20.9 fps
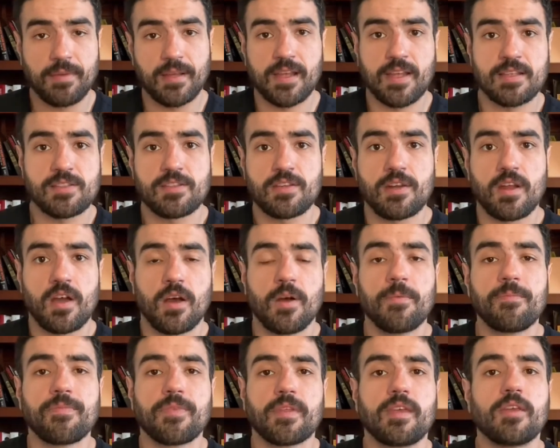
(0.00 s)
because,
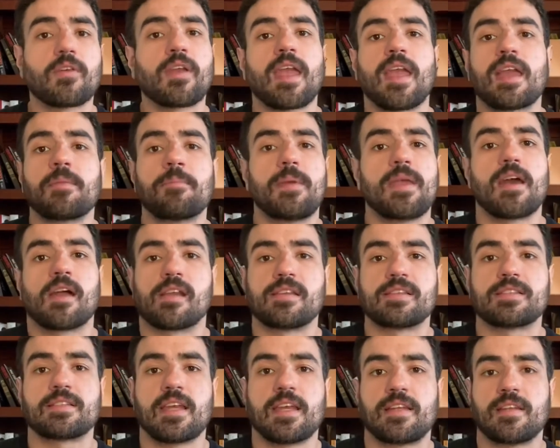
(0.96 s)
you can't be out
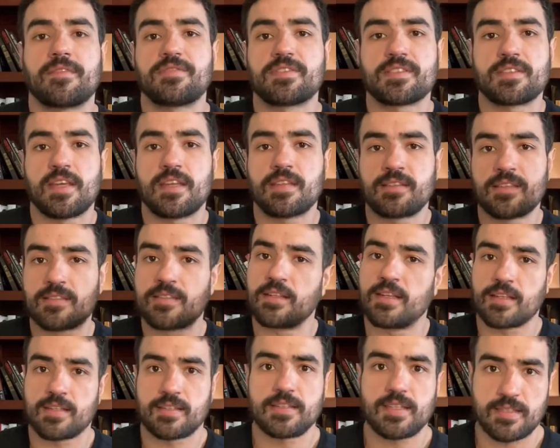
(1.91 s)
of state if state
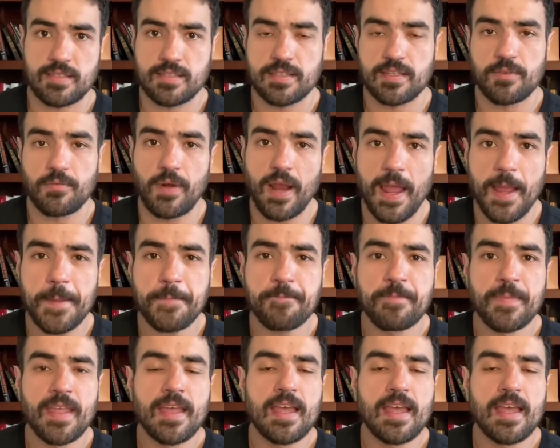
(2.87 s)
doesn't exist, right?